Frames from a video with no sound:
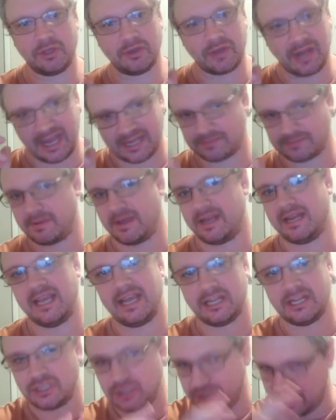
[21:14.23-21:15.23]
You can ask me on
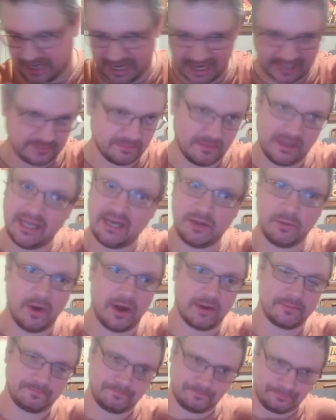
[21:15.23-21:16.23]
Itch. You can ask me
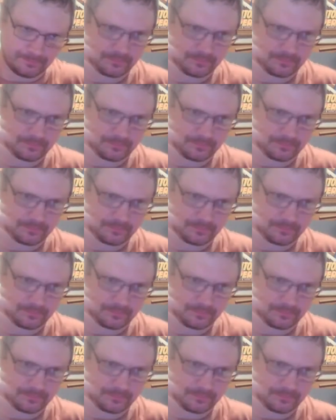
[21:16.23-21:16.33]
anywhere.